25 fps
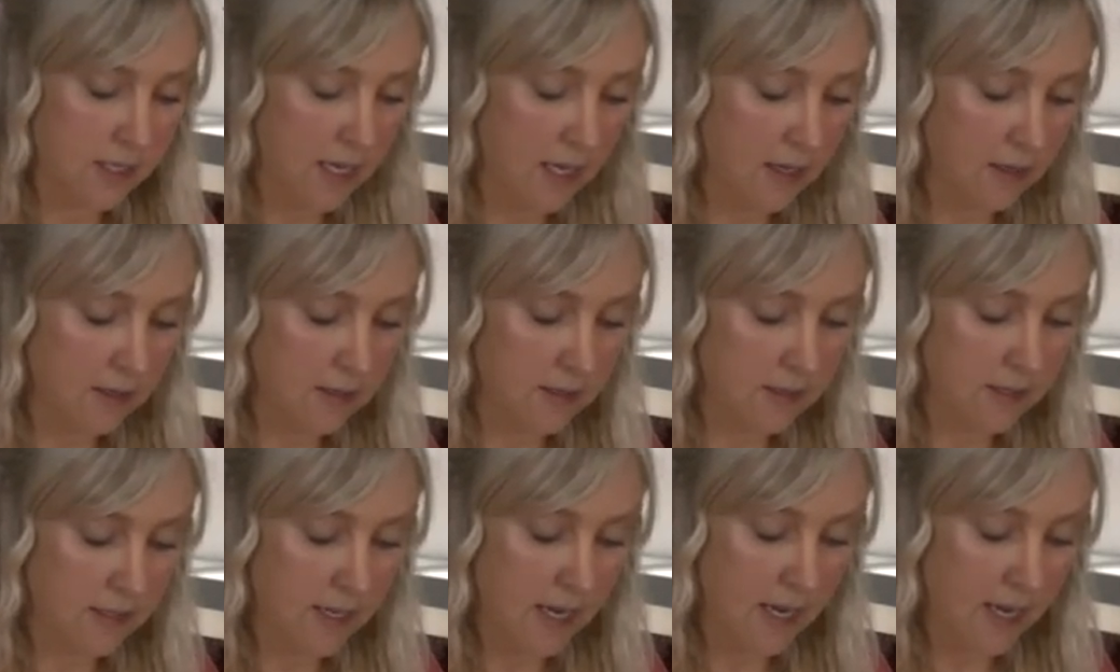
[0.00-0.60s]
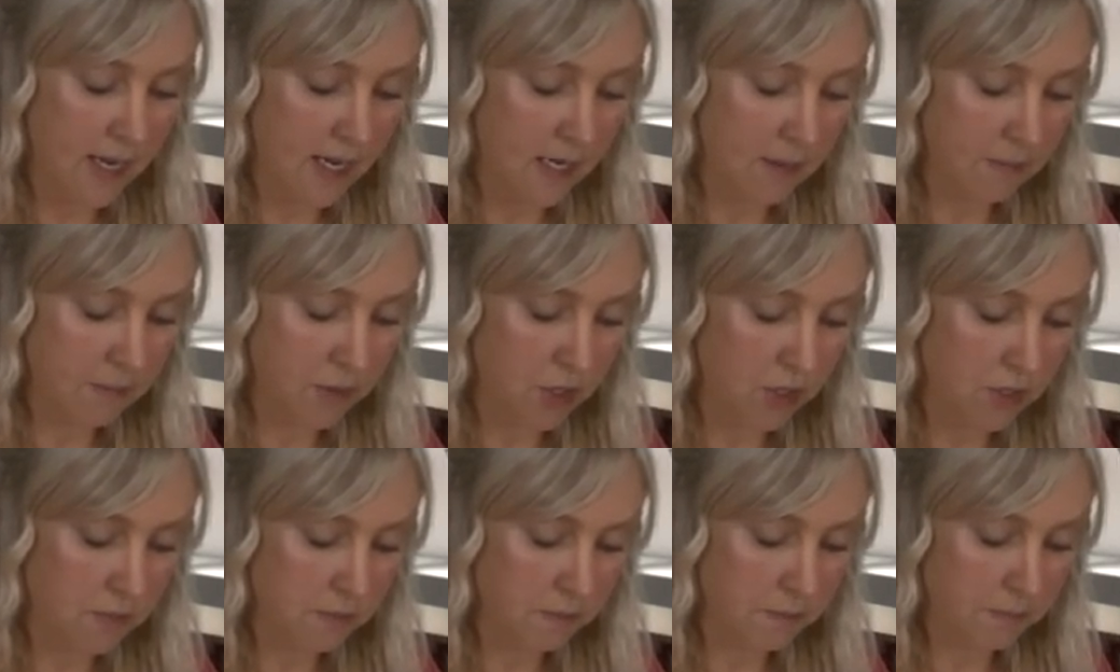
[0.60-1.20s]
in
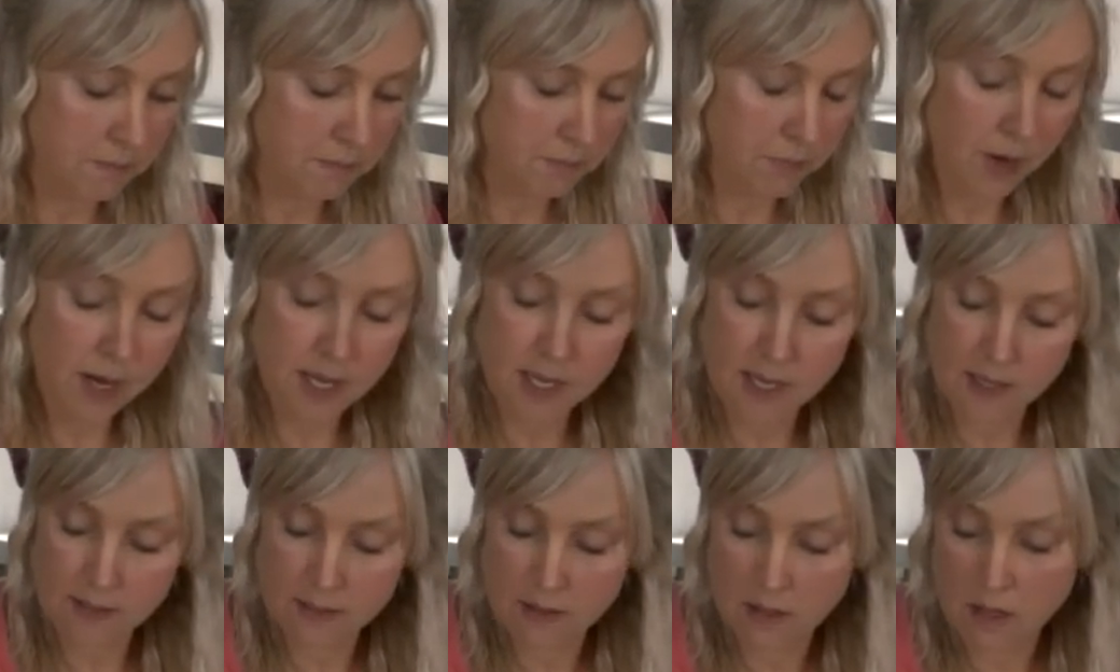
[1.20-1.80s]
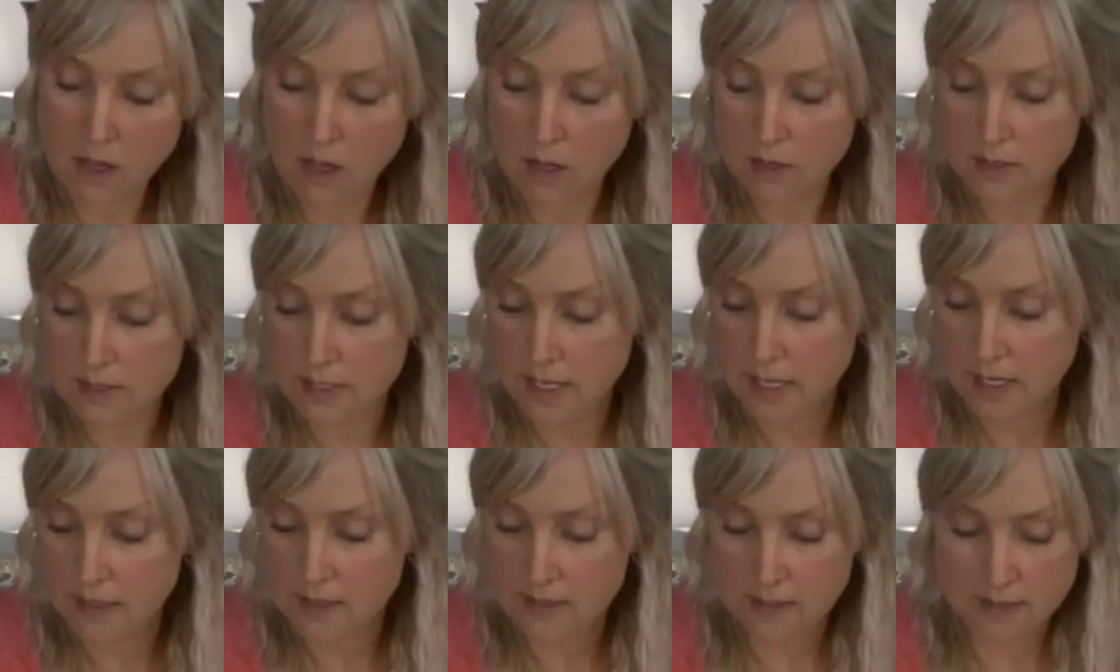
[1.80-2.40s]
half
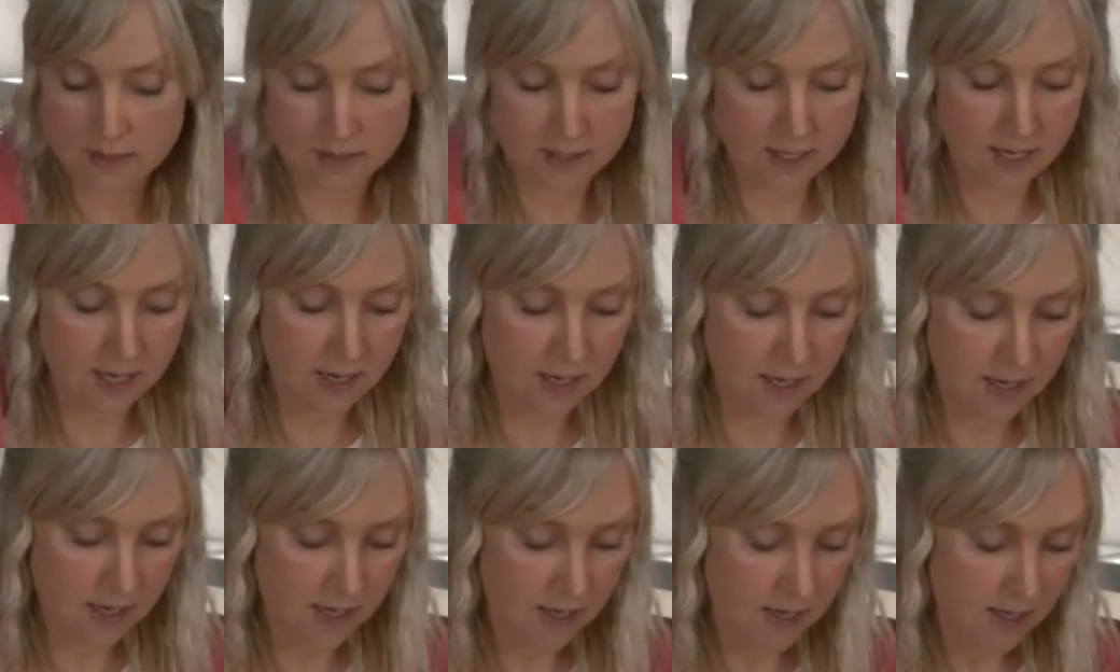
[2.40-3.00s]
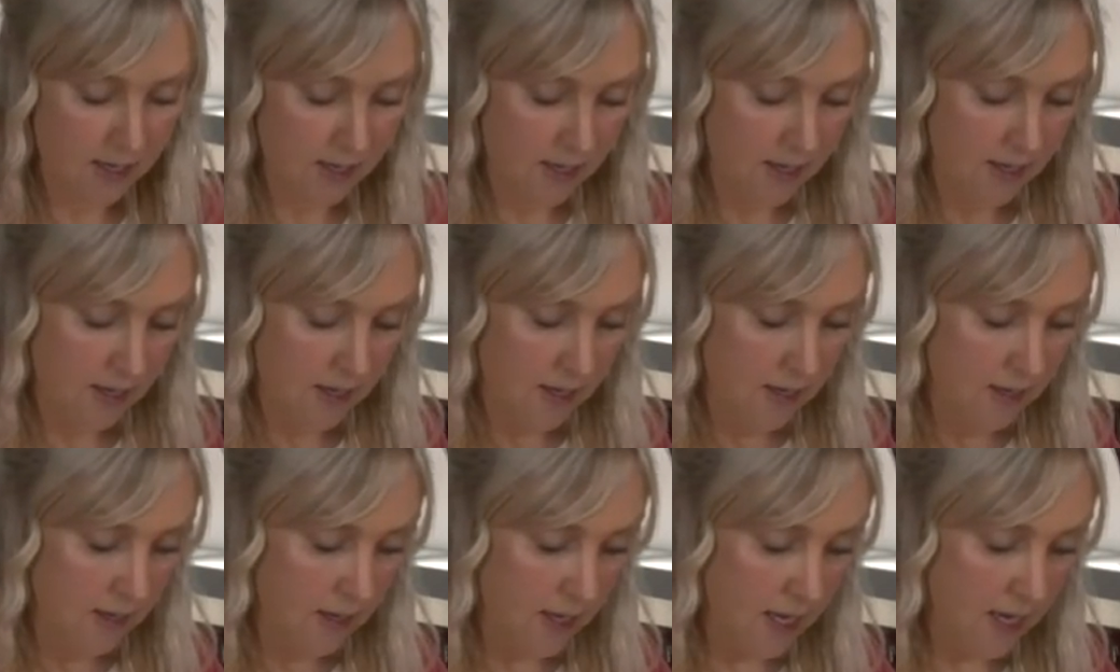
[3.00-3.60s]
and I'm just
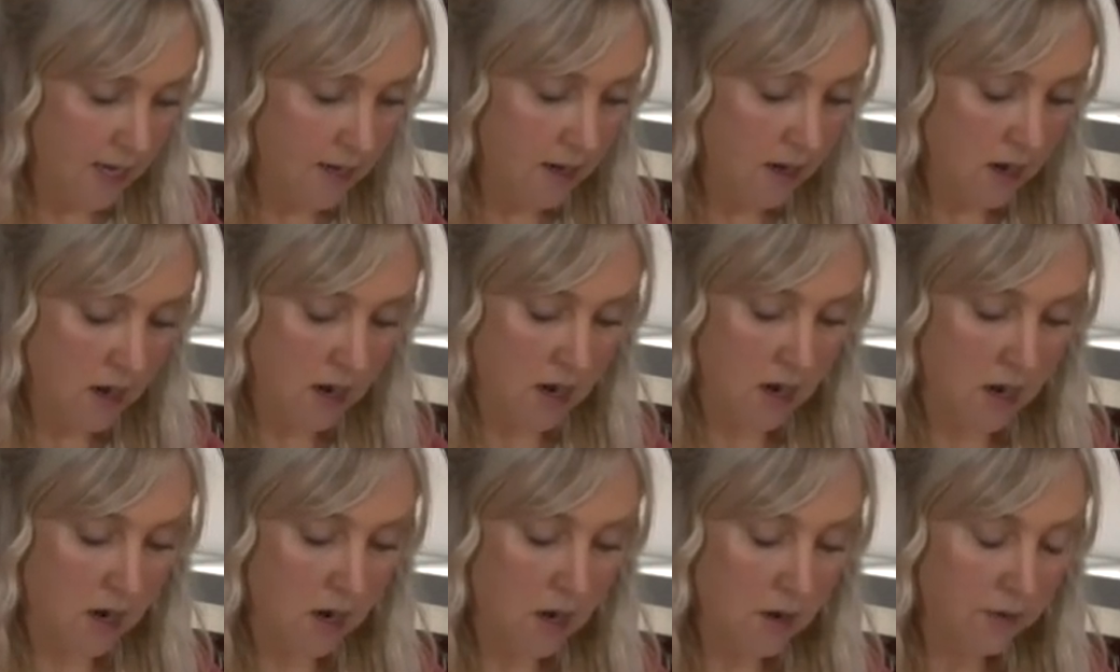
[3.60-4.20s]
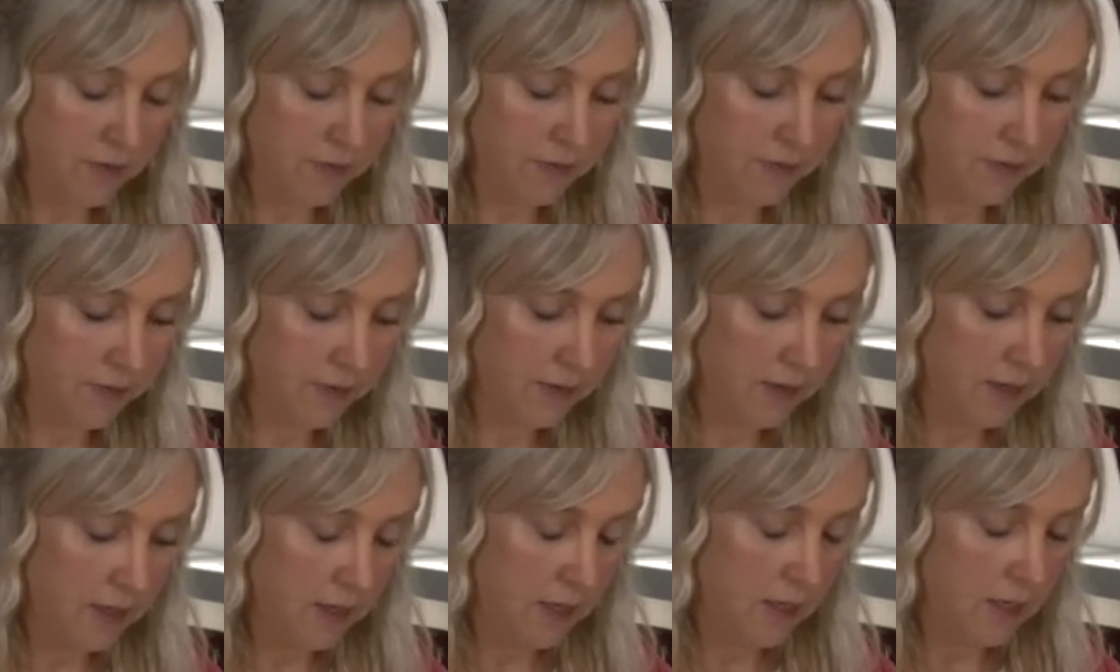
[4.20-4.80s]
inserting the
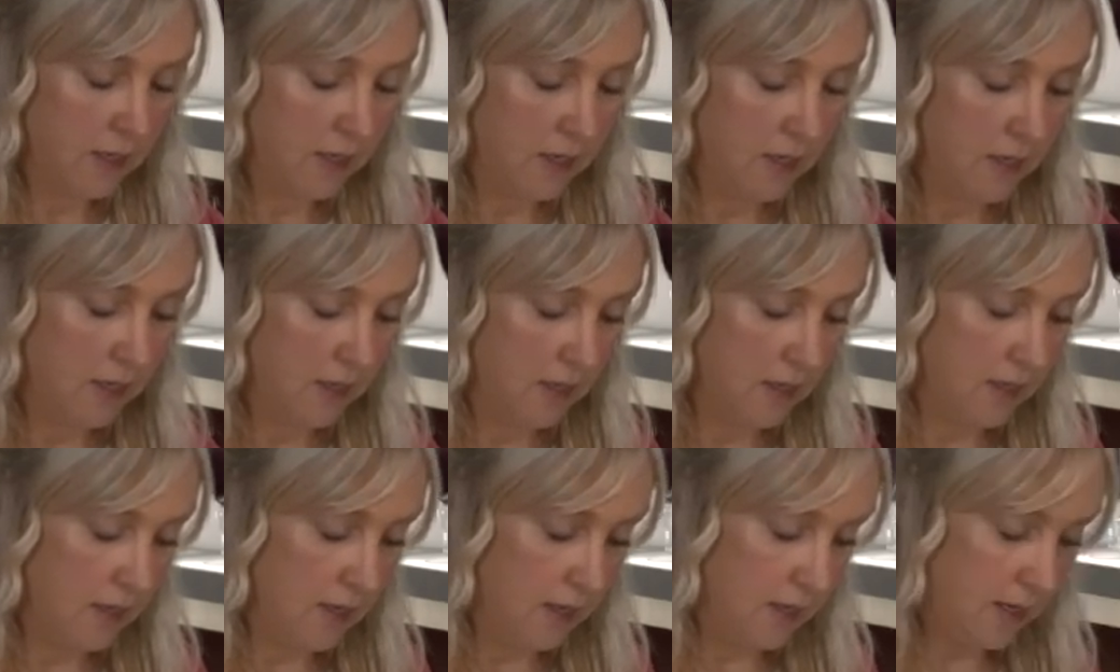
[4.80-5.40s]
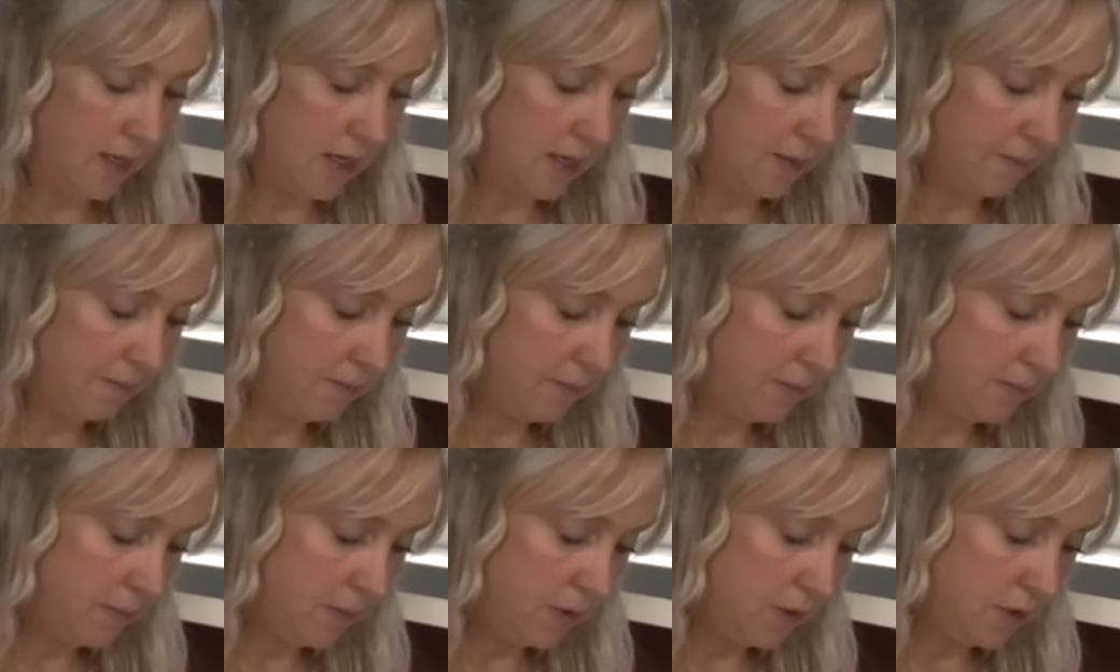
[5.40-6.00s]
pointed end of the
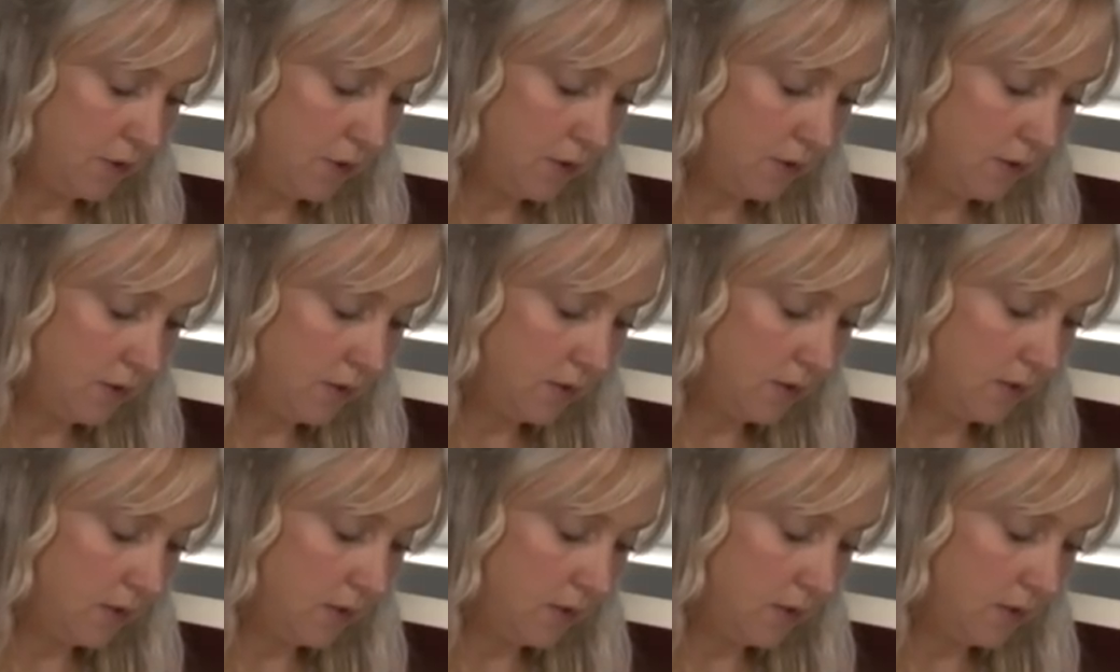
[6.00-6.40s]
cocktail stick